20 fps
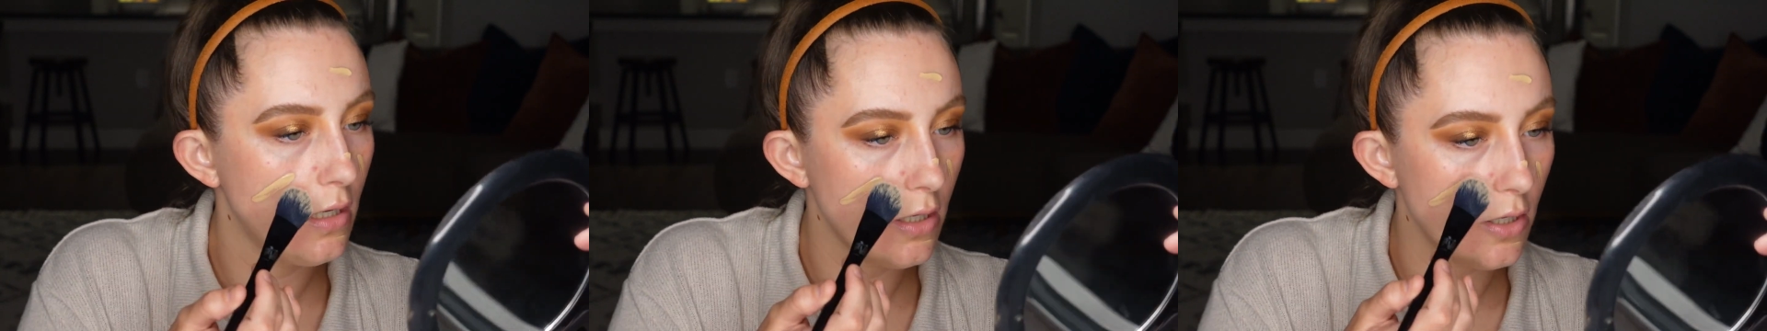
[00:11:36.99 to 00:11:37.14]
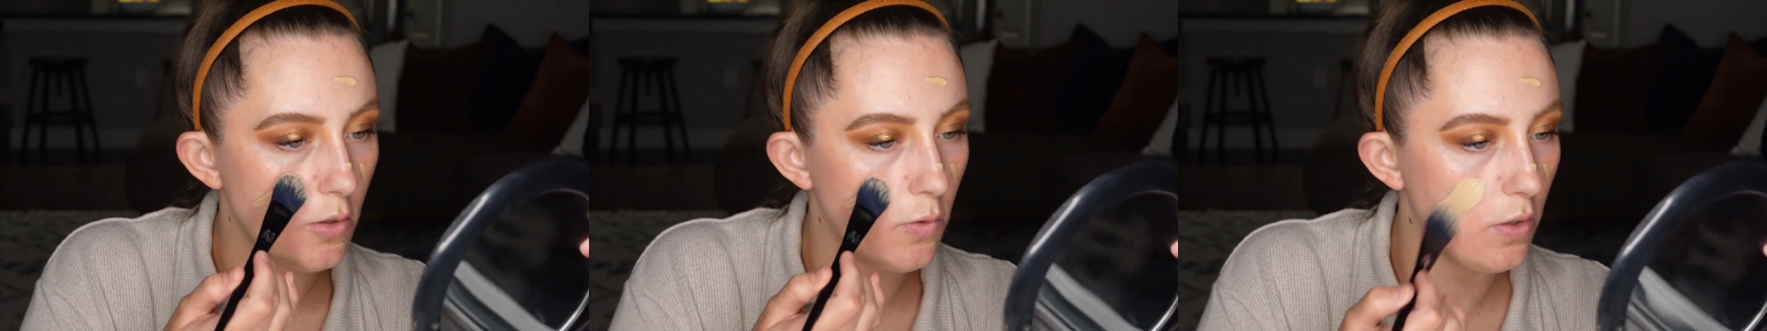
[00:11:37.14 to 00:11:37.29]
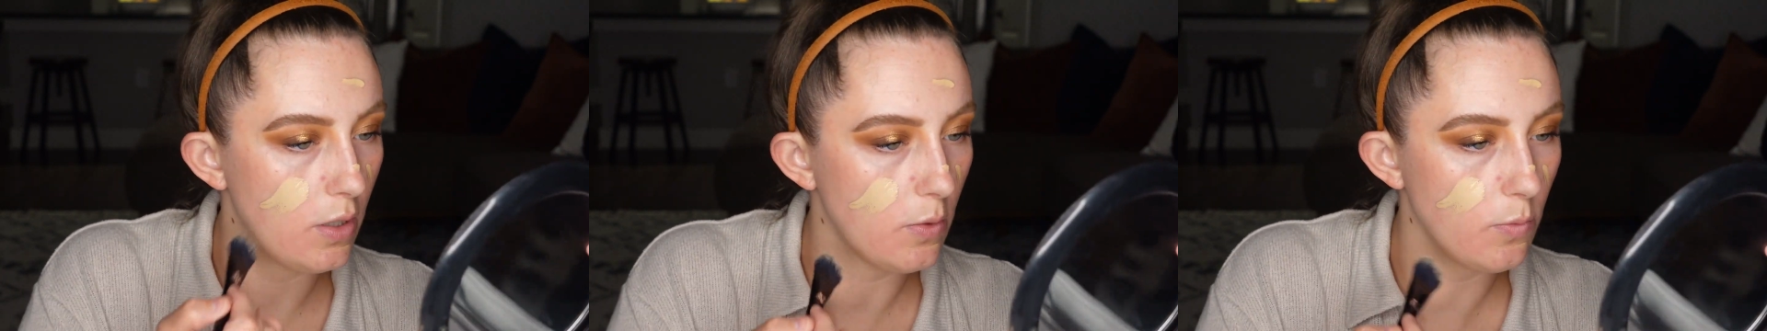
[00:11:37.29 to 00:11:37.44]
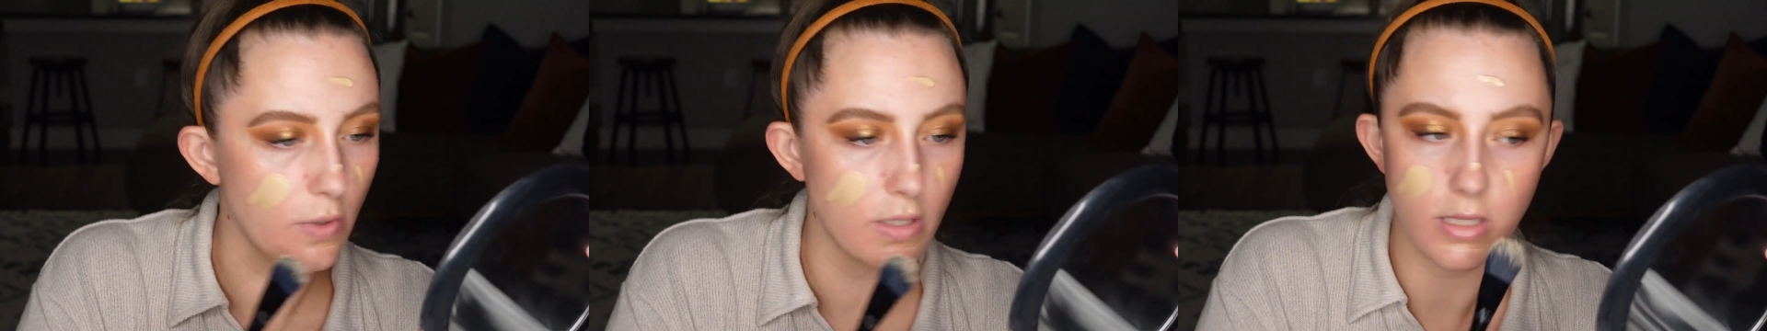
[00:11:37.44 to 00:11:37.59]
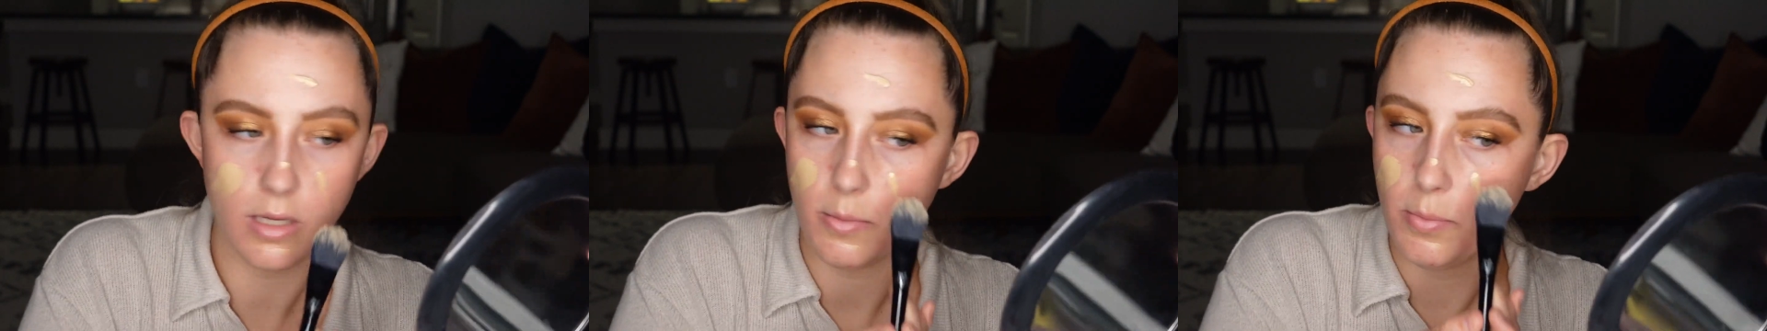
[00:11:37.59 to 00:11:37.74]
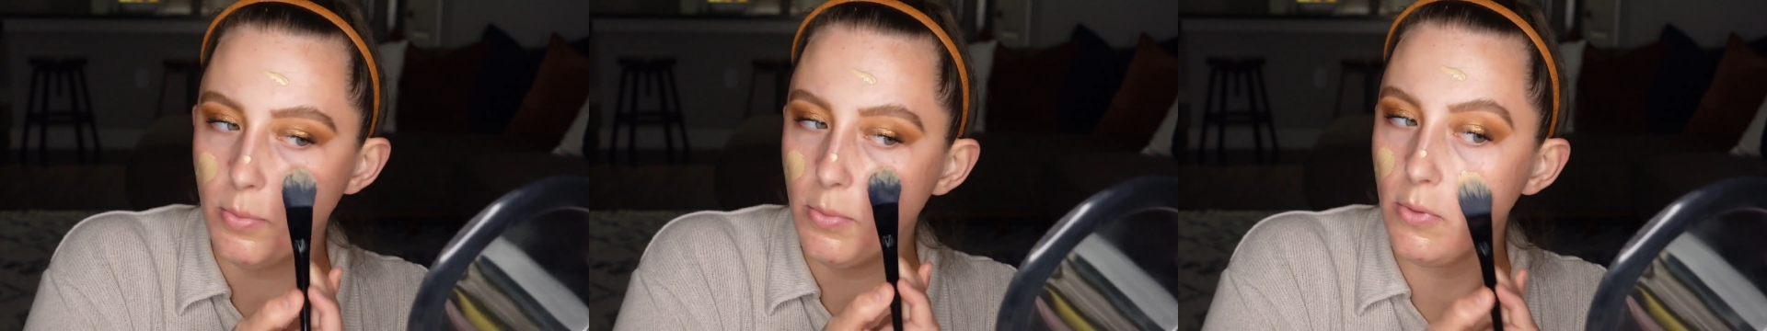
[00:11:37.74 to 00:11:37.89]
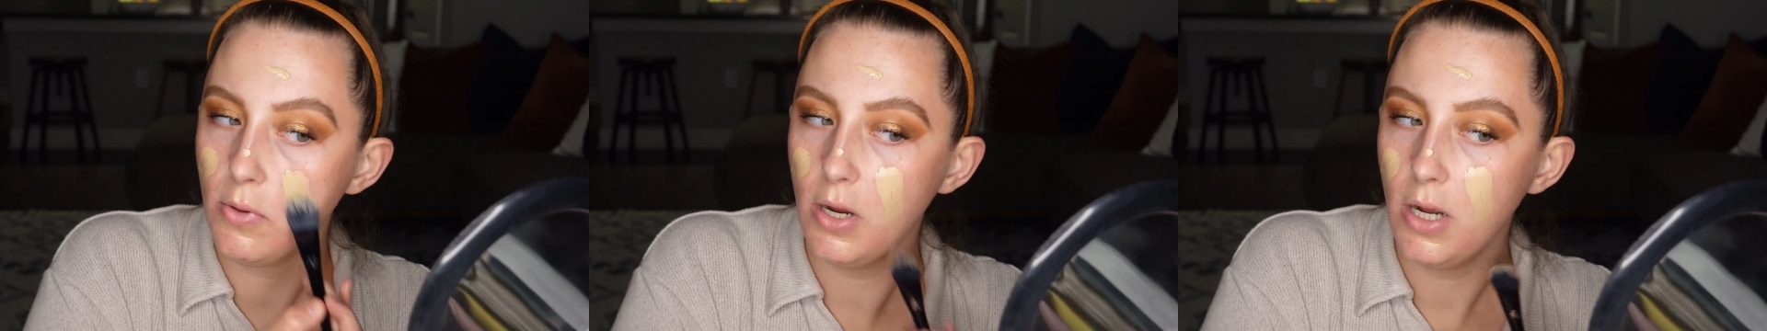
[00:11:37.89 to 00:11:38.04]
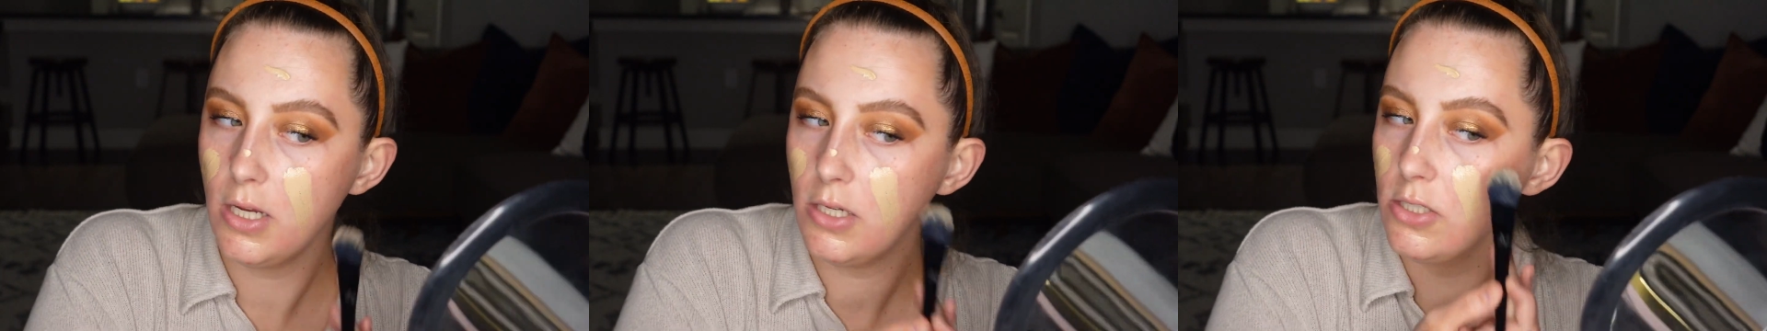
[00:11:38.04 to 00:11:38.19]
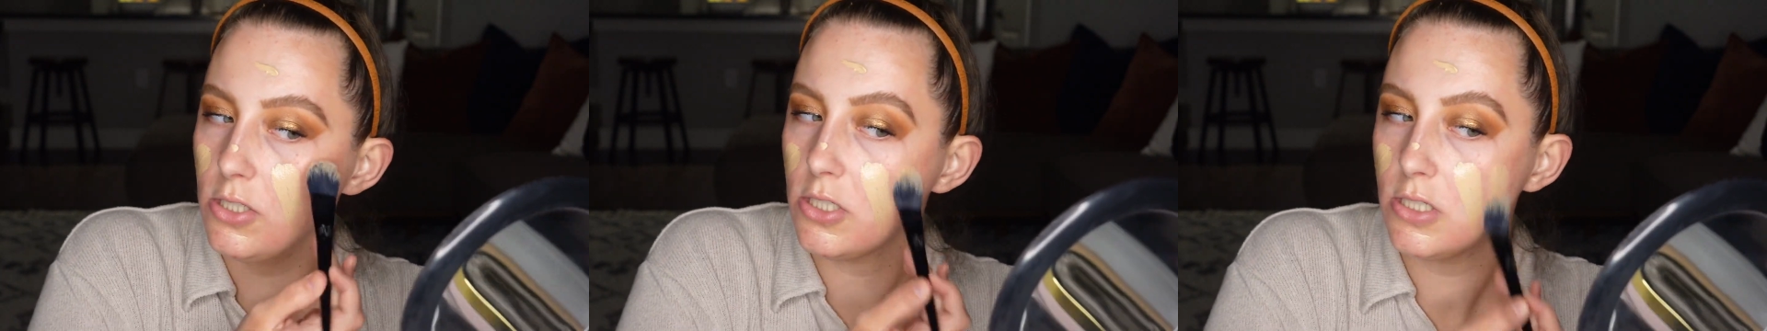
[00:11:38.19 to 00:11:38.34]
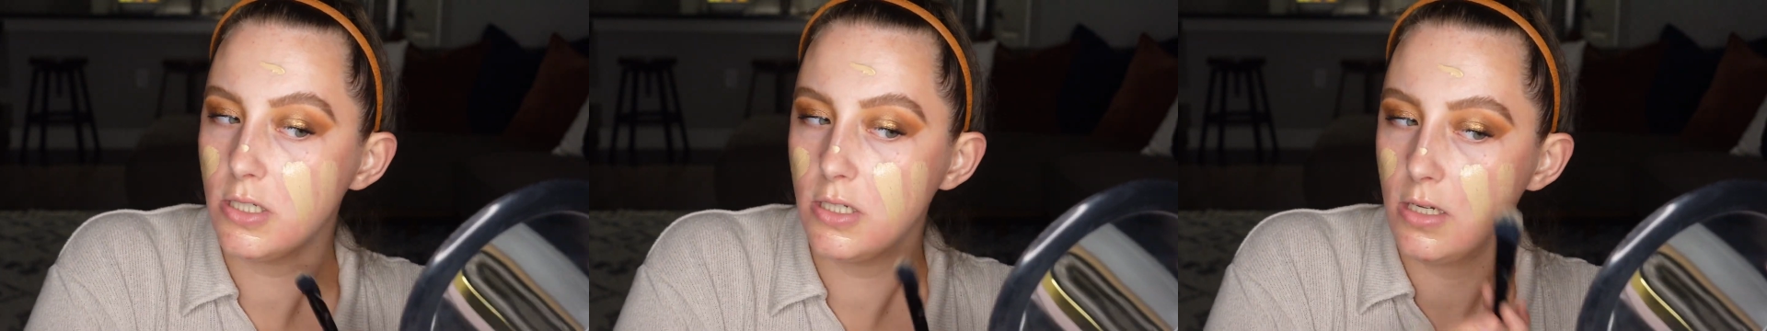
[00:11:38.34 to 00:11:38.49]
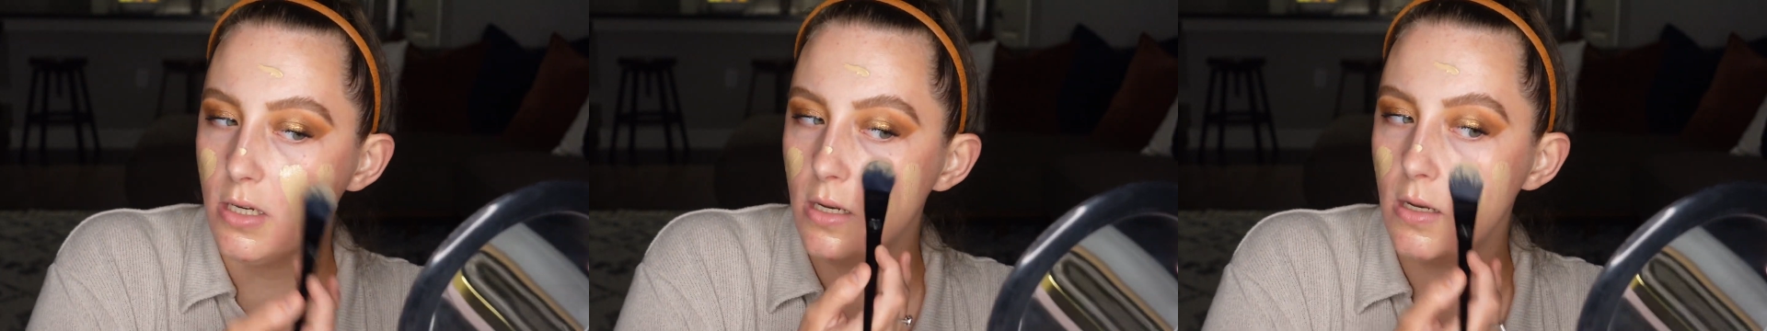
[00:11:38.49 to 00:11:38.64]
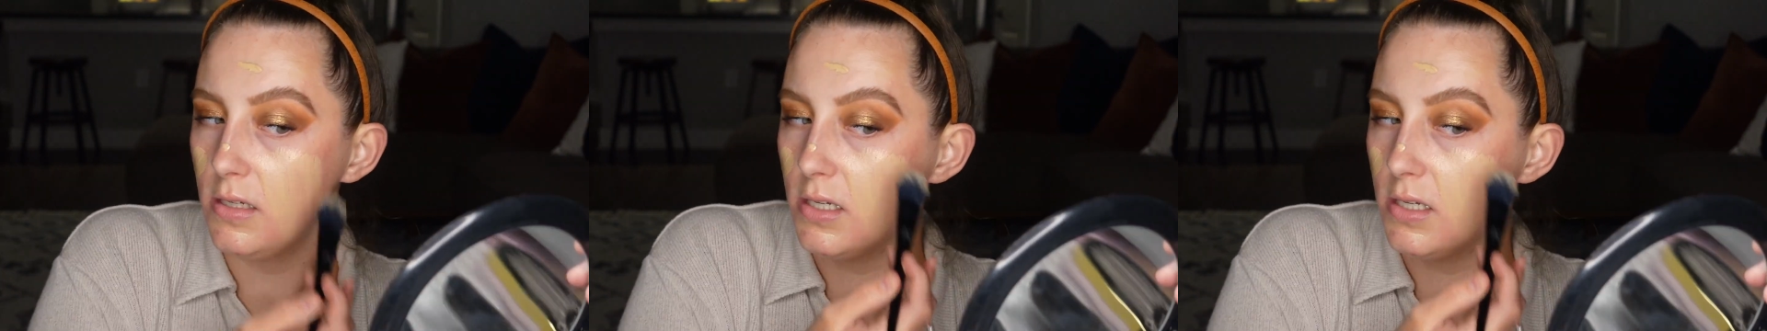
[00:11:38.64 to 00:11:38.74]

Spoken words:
Go in with a brush